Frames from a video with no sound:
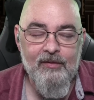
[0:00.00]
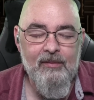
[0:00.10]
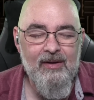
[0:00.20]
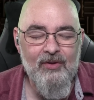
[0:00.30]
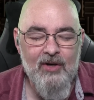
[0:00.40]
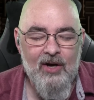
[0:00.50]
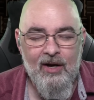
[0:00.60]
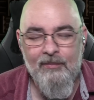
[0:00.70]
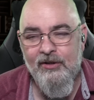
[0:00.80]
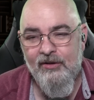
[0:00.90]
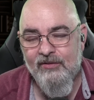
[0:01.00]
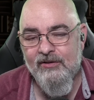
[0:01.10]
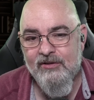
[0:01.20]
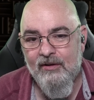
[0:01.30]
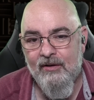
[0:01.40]
The common
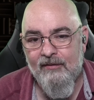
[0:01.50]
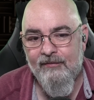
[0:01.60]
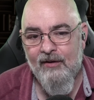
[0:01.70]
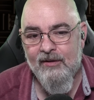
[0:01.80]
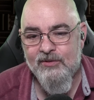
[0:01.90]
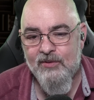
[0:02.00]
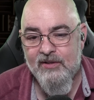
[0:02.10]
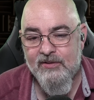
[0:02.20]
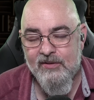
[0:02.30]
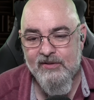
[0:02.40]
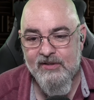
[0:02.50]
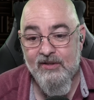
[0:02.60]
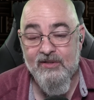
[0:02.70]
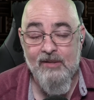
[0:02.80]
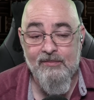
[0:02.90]
usage of Occam's razor is to say
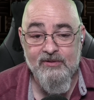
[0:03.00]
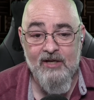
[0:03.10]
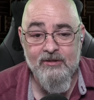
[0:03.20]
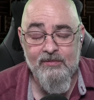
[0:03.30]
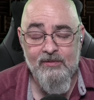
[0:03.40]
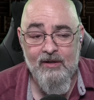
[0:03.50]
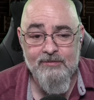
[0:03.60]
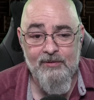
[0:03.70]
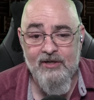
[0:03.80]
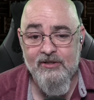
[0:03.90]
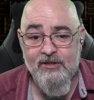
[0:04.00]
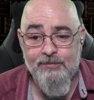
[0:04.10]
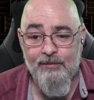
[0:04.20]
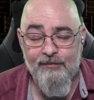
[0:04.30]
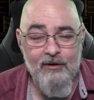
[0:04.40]
the simplest explanation is
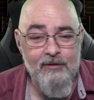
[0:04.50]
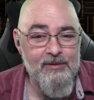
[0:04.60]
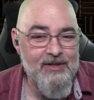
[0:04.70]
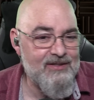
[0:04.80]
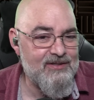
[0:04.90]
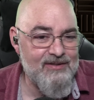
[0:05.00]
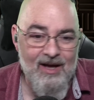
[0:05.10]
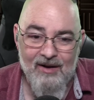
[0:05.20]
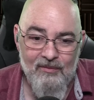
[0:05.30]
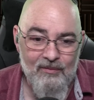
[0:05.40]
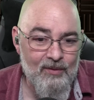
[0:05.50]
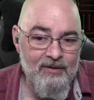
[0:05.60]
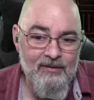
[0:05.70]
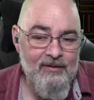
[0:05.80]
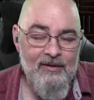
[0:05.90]
preferred, but that's not what
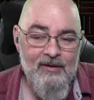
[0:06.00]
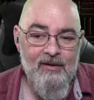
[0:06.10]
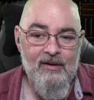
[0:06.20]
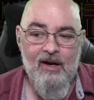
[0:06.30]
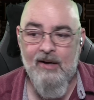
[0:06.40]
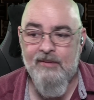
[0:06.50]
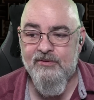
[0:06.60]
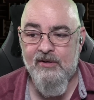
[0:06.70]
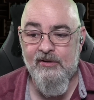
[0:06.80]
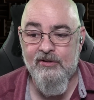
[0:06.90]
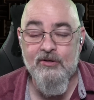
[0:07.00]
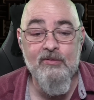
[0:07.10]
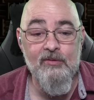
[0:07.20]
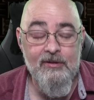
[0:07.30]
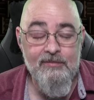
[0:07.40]
Occam's razor
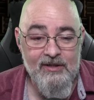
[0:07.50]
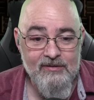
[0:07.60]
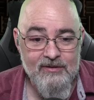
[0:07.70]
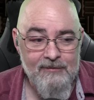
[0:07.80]
truly means.